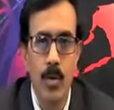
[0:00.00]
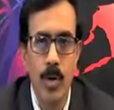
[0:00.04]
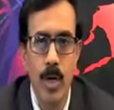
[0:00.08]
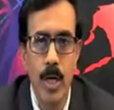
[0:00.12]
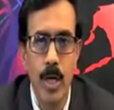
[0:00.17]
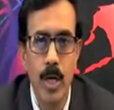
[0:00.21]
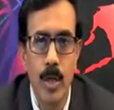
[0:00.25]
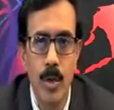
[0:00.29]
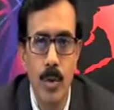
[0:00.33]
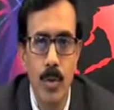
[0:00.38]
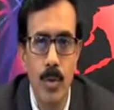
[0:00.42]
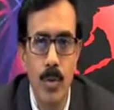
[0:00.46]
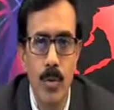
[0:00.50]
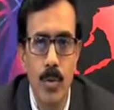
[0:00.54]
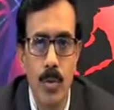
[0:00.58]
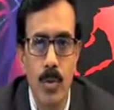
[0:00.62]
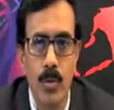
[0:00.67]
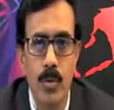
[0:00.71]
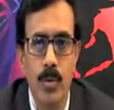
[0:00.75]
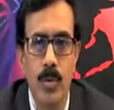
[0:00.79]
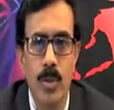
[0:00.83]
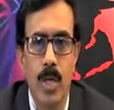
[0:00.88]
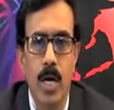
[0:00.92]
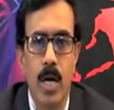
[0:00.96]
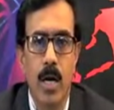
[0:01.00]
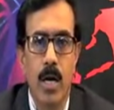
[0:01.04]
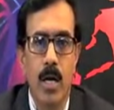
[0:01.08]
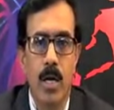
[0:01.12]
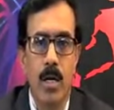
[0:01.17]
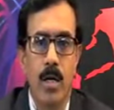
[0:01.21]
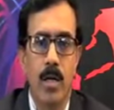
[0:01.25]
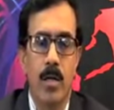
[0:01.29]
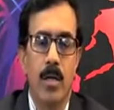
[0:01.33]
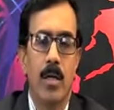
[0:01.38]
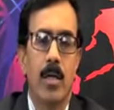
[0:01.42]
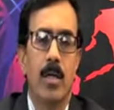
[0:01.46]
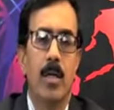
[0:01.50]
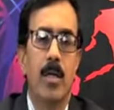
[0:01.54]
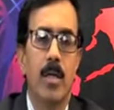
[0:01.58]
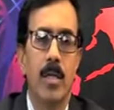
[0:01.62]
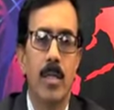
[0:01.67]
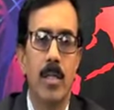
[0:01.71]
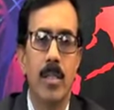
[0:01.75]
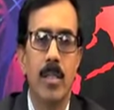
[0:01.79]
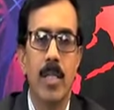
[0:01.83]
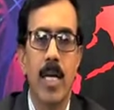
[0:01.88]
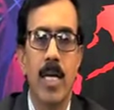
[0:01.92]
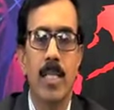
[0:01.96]
look into the
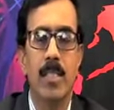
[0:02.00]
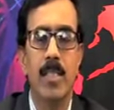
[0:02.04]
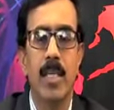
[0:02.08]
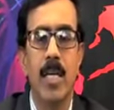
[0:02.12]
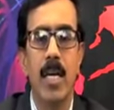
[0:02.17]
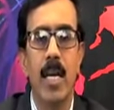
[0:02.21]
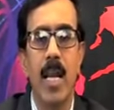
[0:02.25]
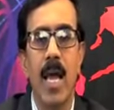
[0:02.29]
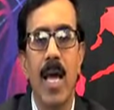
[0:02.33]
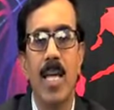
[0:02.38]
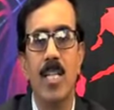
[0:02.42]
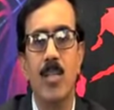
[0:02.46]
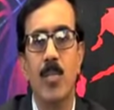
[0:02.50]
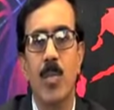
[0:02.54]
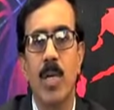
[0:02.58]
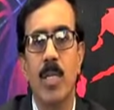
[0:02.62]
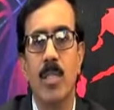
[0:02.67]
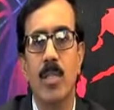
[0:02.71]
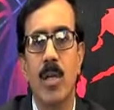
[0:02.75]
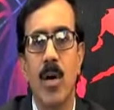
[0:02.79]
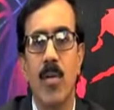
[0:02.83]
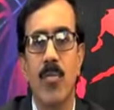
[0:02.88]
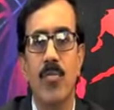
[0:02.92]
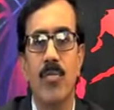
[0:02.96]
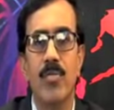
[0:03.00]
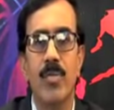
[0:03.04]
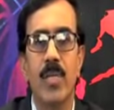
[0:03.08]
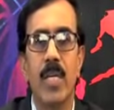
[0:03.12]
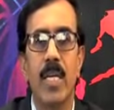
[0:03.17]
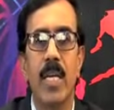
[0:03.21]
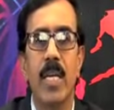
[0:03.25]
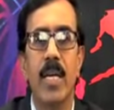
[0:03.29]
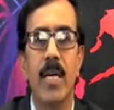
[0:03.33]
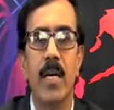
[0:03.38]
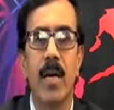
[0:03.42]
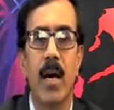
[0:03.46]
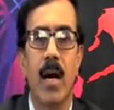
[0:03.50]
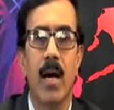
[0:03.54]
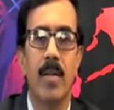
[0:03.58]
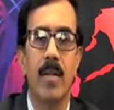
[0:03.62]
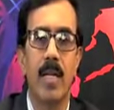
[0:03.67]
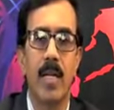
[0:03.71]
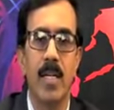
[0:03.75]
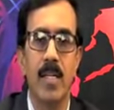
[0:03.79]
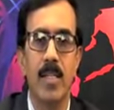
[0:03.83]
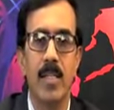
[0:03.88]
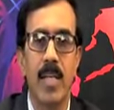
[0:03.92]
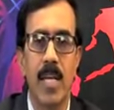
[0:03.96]
structural aspects of silica,
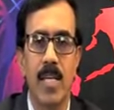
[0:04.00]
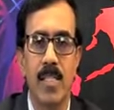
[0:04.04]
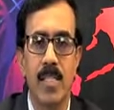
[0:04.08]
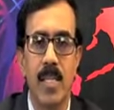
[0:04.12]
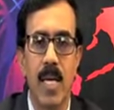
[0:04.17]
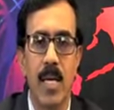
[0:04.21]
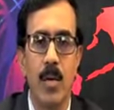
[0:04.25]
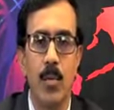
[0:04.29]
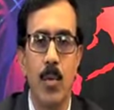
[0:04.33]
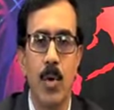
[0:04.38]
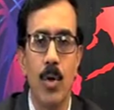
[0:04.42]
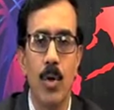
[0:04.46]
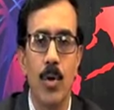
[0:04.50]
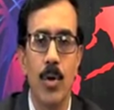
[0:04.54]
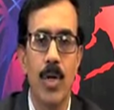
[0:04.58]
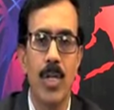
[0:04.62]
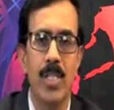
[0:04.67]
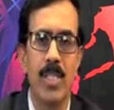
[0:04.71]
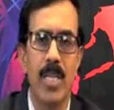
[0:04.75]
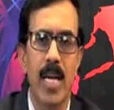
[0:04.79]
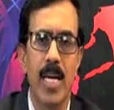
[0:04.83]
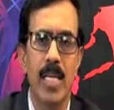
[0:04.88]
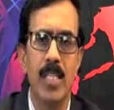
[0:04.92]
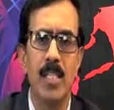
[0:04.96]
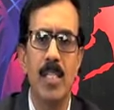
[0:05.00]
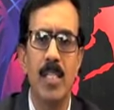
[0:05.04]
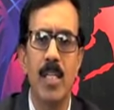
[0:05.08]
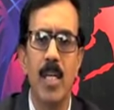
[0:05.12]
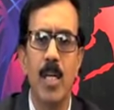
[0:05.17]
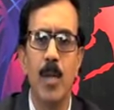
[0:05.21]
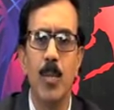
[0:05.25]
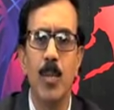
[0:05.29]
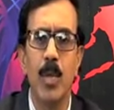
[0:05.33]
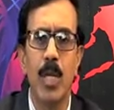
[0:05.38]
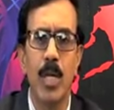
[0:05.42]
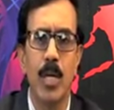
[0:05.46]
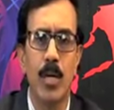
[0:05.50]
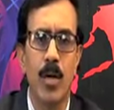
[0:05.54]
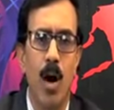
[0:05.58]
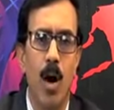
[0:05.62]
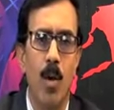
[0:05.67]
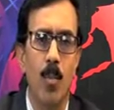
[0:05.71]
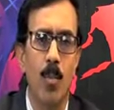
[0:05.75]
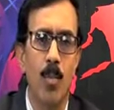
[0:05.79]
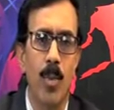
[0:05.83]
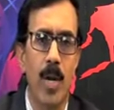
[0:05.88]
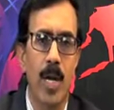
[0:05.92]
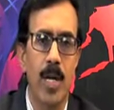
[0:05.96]
that is SiO2, it is extremely
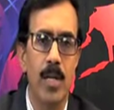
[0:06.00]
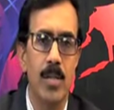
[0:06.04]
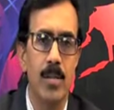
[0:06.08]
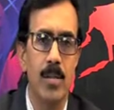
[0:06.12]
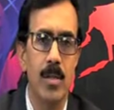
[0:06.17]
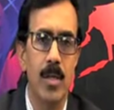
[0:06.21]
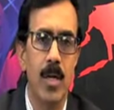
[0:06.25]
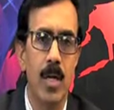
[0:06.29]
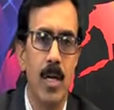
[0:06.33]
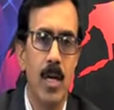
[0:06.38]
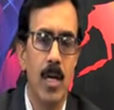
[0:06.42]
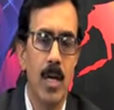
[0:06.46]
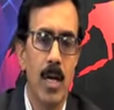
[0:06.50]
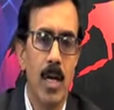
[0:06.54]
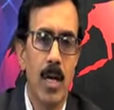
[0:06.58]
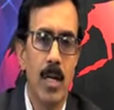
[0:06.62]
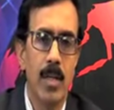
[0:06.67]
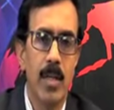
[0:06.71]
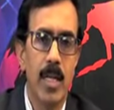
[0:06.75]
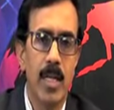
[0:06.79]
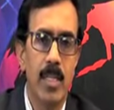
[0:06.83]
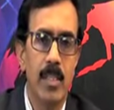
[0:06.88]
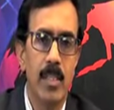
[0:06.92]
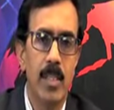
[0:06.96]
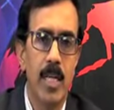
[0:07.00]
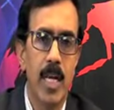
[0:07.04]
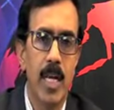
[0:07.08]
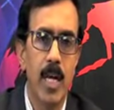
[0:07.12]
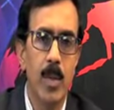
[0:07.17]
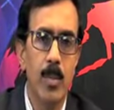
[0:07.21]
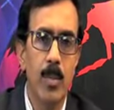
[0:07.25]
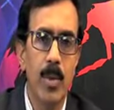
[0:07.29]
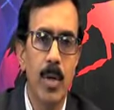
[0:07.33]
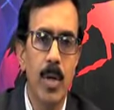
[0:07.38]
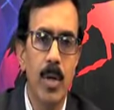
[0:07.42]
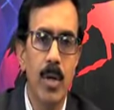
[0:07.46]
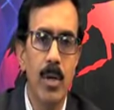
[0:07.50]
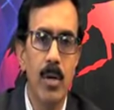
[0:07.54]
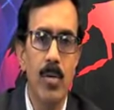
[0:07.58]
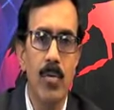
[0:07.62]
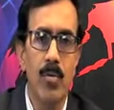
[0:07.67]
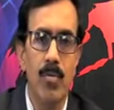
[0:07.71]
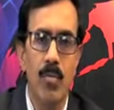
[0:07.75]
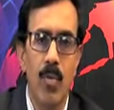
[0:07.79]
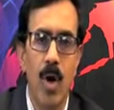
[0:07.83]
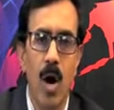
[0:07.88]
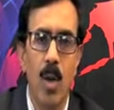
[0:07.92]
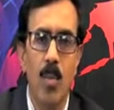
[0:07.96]
complex. The stable
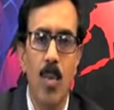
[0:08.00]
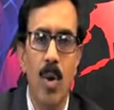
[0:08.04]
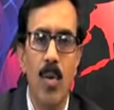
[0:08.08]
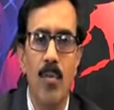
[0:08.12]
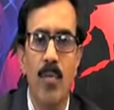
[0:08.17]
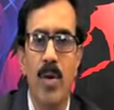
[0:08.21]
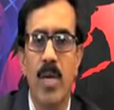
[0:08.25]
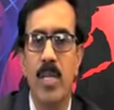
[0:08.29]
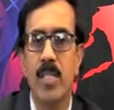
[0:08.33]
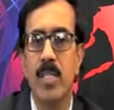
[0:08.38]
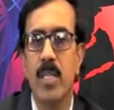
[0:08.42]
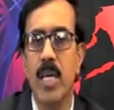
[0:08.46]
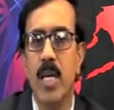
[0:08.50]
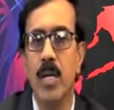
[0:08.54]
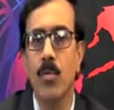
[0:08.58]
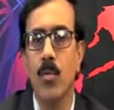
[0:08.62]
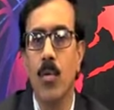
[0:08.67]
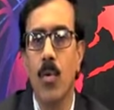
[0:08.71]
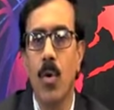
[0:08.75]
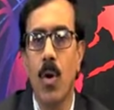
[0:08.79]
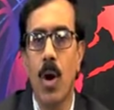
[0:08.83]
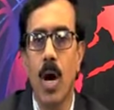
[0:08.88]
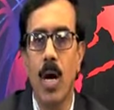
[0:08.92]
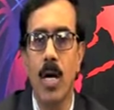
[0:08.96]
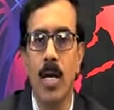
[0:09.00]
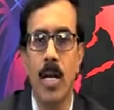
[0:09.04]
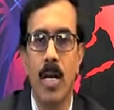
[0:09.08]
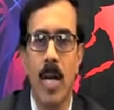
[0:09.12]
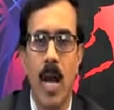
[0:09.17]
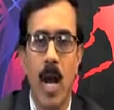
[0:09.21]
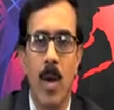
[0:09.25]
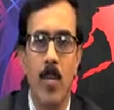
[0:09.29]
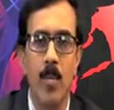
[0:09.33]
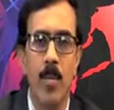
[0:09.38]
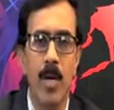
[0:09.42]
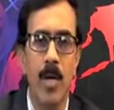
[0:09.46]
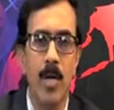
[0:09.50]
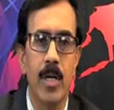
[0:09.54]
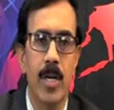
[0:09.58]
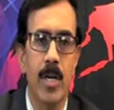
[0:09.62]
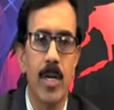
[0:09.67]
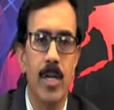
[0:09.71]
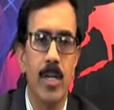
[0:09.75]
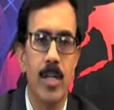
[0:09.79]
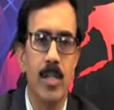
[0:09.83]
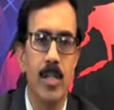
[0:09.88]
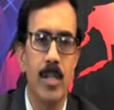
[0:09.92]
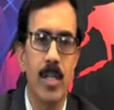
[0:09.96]
form of SiO under ambient
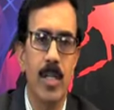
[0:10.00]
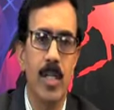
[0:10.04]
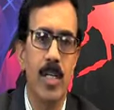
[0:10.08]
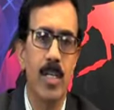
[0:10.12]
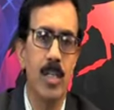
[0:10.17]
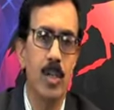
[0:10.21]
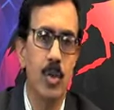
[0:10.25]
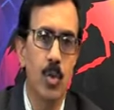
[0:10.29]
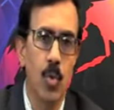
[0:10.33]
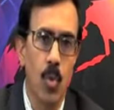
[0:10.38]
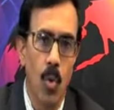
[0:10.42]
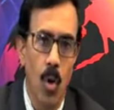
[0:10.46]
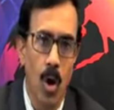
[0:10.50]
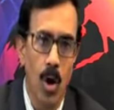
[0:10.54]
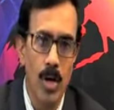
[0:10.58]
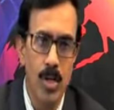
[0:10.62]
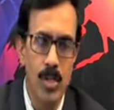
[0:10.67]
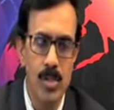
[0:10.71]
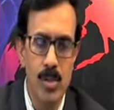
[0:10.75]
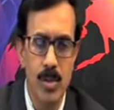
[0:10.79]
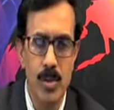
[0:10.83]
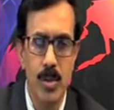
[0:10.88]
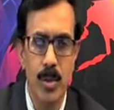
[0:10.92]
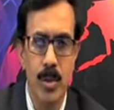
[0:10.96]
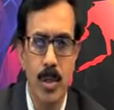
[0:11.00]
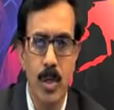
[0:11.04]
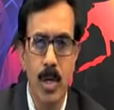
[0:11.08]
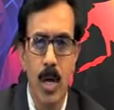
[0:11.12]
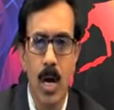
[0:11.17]
condition is quartz,